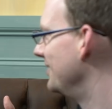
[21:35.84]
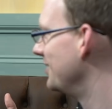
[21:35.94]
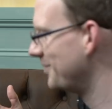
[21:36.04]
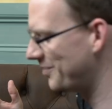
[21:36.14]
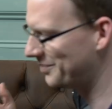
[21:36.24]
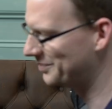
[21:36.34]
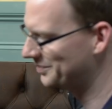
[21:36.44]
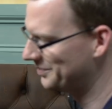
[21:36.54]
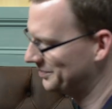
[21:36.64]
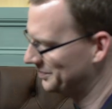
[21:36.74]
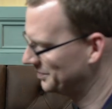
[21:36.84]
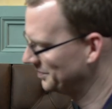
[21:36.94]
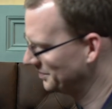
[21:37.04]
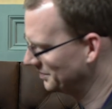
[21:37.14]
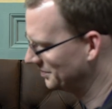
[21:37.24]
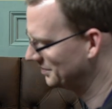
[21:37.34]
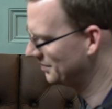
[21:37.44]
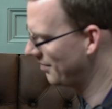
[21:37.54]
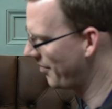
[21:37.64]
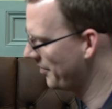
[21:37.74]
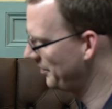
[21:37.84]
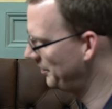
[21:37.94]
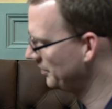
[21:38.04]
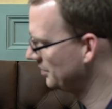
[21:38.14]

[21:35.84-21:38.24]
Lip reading: No words are spoken by the person on screen.